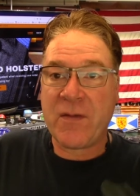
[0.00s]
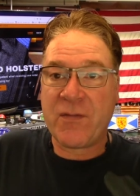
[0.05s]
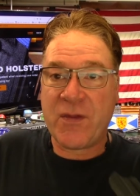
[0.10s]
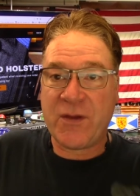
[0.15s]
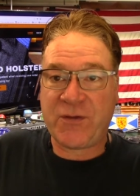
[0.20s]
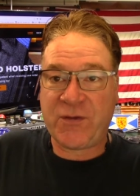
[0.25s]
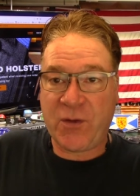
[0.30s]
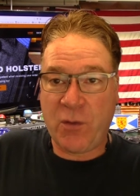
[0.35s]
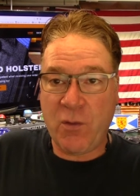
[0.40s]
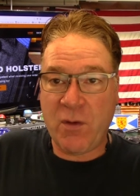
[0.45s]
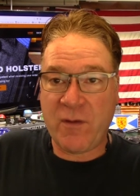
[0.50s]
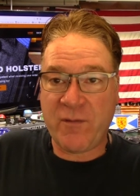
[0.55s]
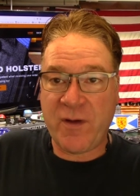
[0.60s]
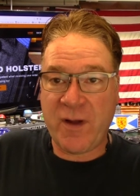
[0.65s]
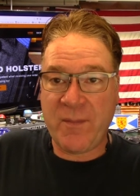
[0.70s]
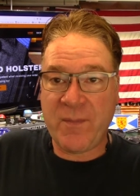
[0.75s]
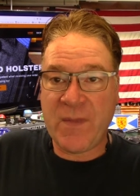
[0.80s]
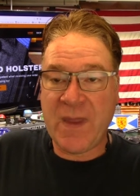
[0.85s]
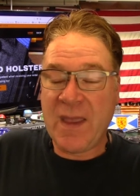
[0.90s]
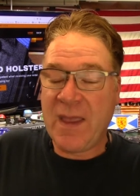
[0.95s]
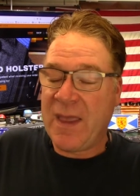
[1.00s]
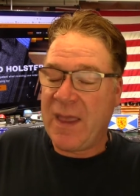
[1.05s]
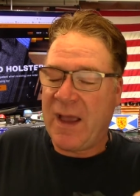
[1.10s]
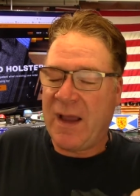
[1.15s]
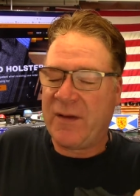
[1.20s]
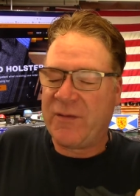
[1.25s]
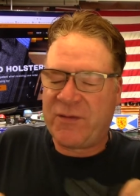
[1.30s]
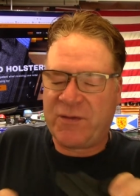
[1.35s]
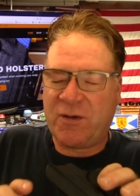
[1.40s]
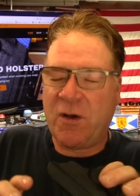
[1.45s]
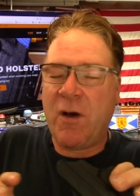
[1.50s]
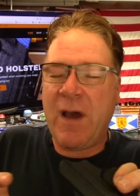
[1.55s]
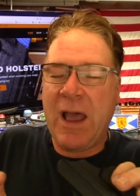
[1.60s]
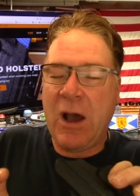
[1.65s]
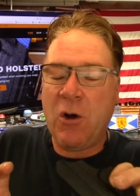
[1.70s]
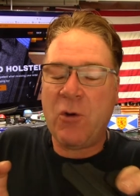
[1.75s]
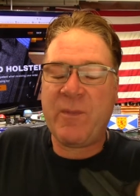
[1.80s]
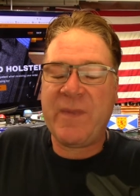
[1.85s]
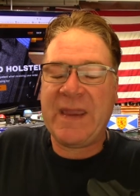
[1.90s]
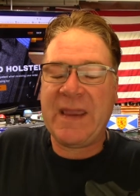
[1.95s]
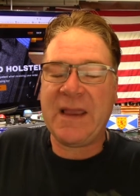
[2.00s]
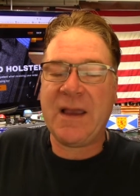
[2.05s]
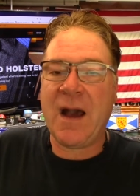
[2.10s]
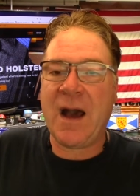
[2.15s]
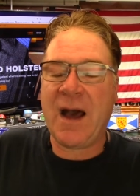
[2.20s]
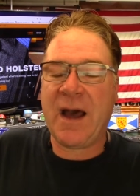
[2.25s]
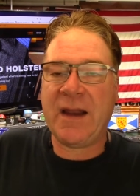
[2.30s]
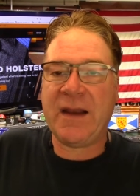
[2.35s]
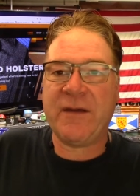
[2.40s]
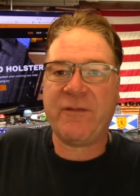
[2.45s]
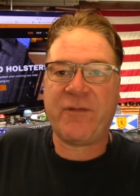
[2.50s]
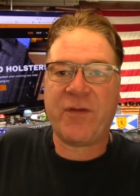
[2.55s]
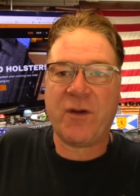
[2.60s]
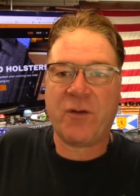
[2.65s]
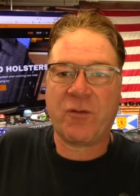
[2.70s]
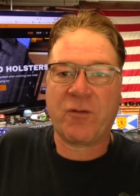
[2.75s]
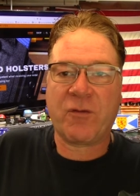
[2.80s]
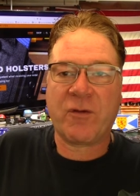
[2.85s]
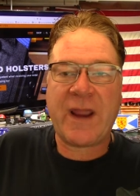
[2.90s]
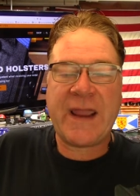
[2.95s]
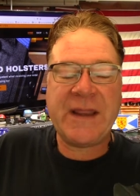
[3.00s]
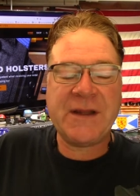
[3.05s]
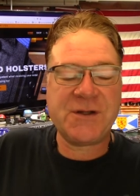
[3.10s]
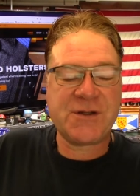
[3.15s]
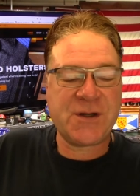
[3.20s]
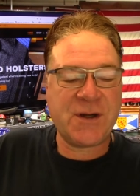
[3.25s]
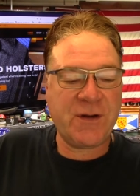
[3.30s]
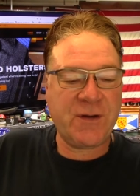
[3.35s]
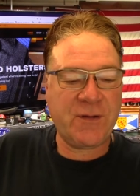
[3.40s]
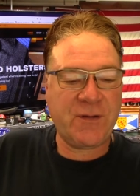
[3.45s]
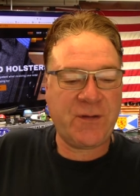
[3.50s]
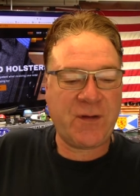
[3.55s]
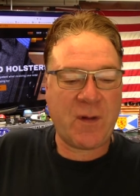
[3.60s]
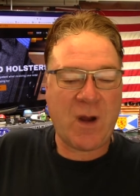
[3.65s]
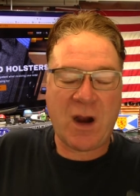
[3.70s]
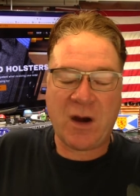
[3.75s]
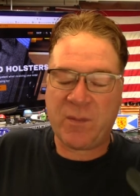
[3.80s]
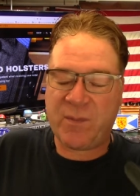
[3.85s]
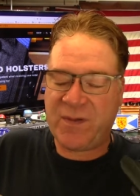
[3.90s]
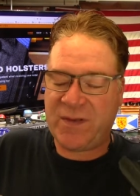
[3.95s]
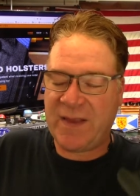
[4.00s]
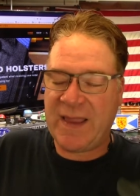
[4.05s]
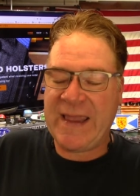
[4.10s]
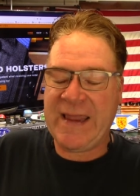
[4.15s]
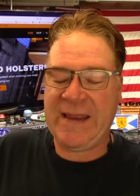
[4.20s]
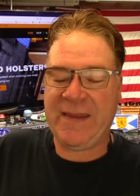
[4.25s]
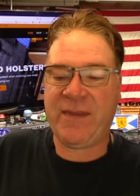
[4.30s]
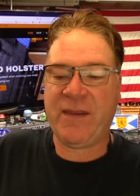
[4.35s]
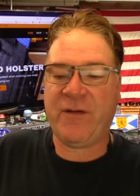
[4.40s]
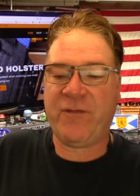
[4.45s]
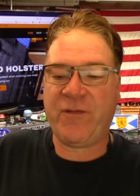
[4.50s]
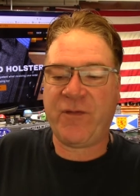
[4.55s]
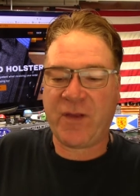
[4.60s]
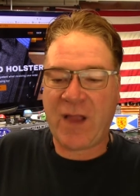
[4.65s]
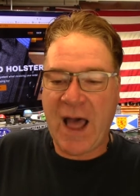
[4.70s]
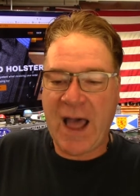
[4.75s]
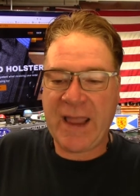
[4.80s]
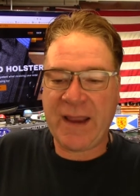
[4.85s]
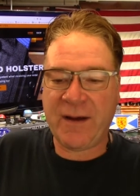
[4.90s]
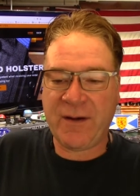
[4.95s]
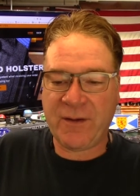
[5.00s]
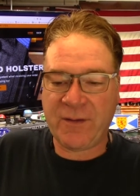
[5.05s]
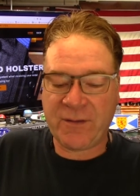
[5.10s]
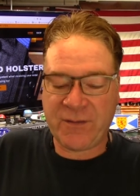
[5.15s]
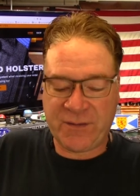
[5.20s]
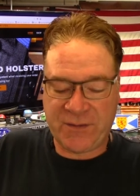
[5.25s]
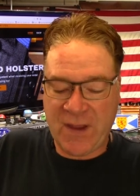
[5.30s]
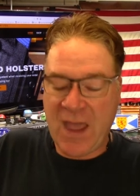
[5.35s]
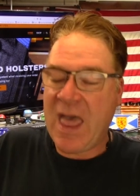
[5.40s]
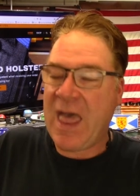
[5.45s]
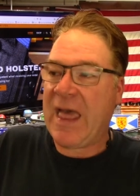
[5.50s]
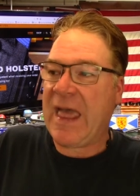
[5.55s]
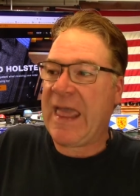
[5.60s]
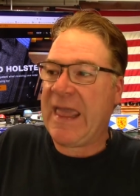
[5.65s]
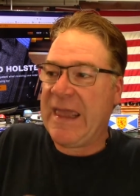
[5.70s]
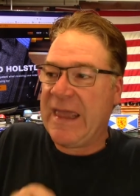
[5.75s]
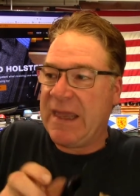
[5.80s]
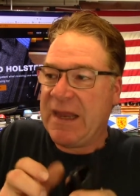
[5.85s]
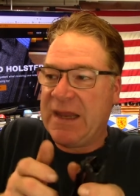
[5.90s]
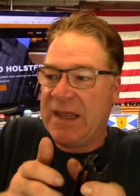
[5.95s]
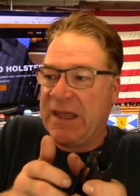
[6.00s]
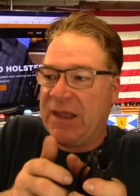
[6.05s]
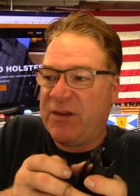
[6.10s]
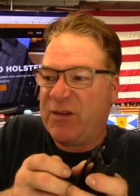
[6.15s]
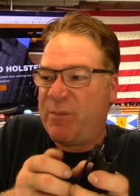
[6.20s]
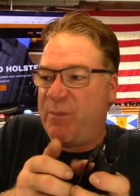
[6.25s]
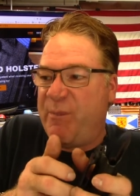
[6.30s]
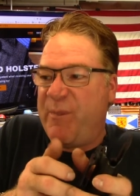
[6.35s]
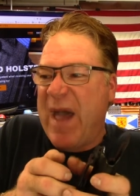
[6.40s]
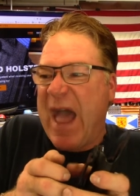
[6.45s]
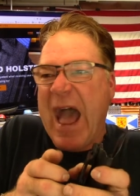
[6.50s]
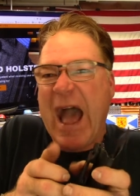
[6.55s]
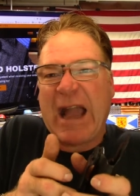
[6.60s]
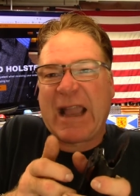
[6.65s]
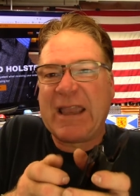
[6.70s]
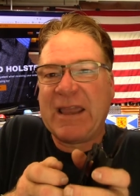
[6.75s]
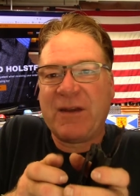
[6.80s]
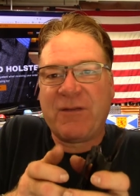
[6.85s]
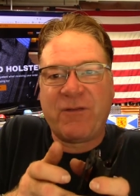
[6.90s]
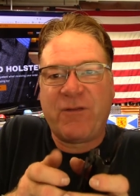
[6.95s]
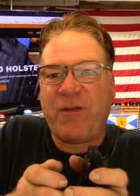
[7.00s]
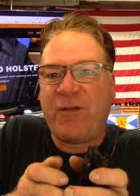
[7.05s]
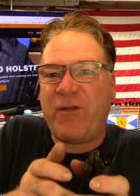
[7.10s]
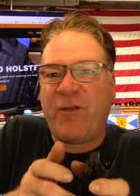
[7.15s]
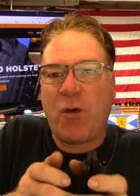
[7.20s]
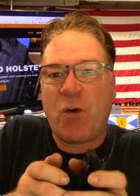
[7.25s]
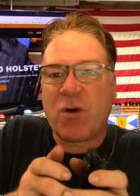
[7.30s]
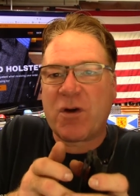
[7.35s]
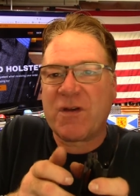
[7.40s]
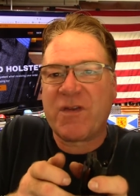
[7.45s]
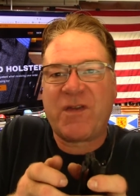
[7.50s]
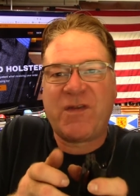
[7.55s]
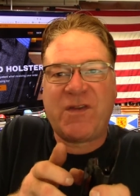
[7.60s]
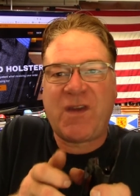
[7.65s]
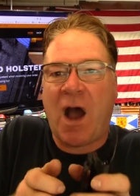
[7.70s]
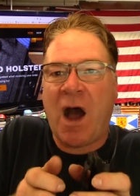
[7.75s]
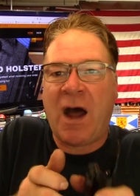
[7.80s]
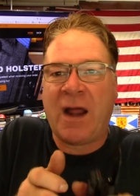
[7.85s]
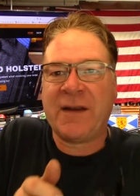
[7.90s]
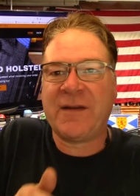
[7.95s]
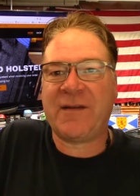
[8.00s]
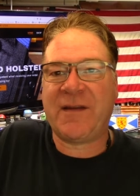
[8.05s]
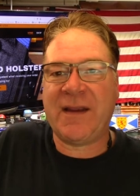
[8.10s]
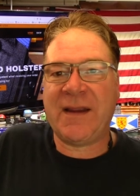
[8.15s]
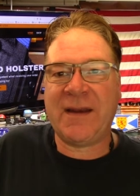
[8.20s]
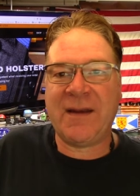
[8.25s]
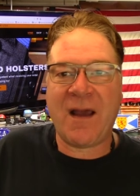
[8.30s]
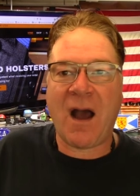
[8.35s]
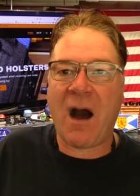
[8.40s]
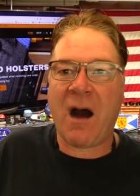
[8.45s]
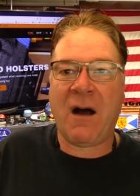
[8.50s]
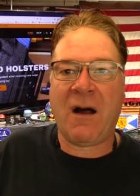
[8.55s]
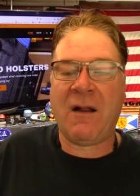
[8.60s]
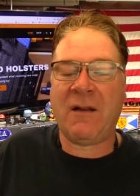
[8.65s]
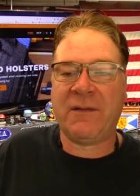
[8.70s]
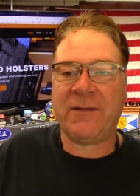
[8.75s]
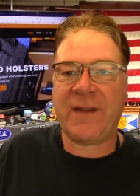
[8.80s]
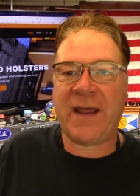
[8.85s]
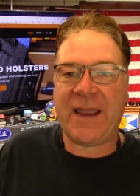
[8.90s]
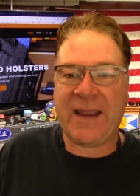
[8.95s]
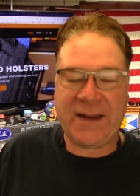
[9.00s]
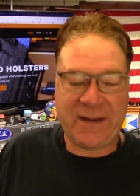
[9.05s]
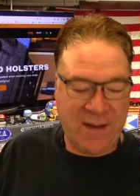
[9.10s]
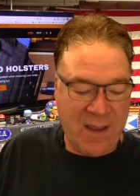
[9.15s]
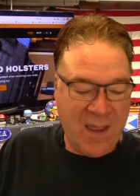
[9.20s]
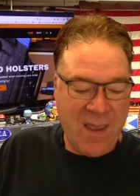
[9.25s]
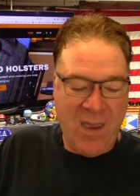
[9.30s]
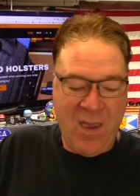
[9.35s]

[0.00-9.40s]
The two of them, so help me God, if the Rangers are playing the Flyers, it is back and forth taunting all night.